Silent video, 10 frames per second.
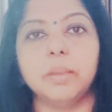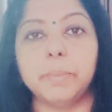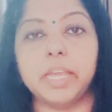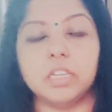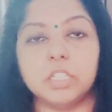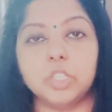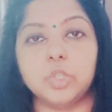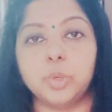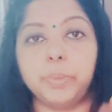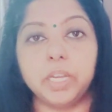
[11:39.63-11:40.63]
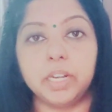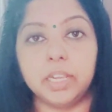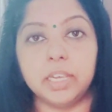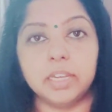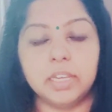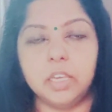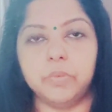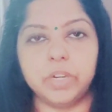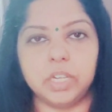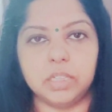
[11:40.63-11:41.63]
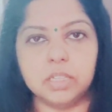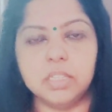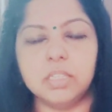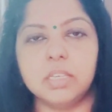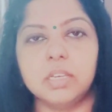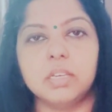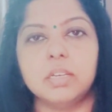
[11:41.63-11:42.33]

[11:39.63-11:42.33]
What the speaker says: the manager should be clearly given in this